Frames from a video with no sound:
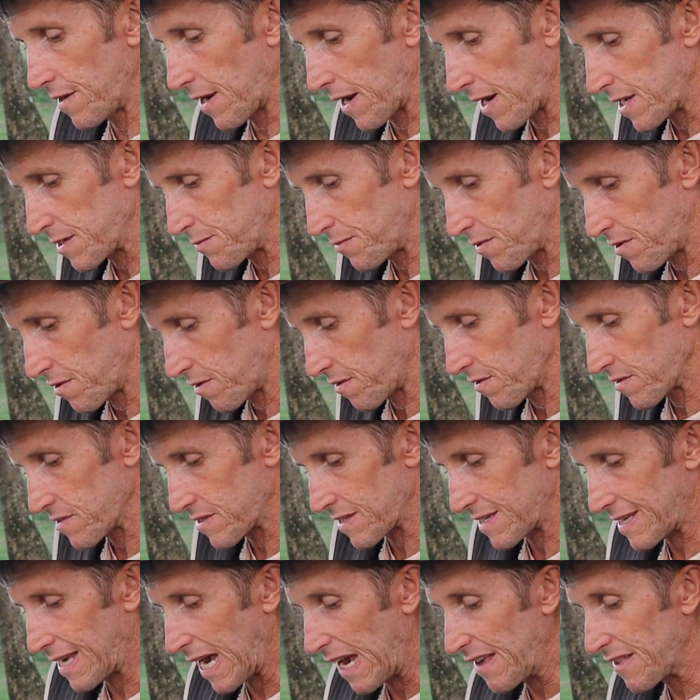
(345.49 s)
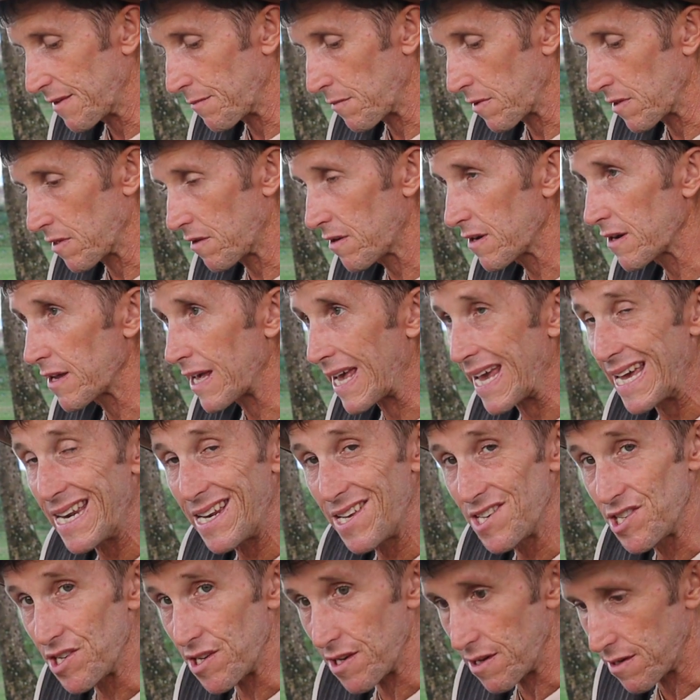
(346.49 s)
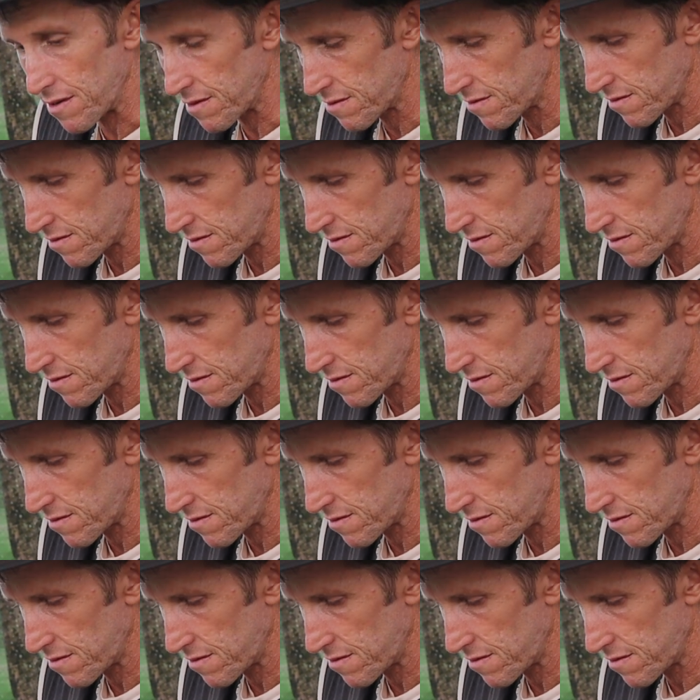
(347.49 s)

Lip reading: that is because it gave them a lot of energy.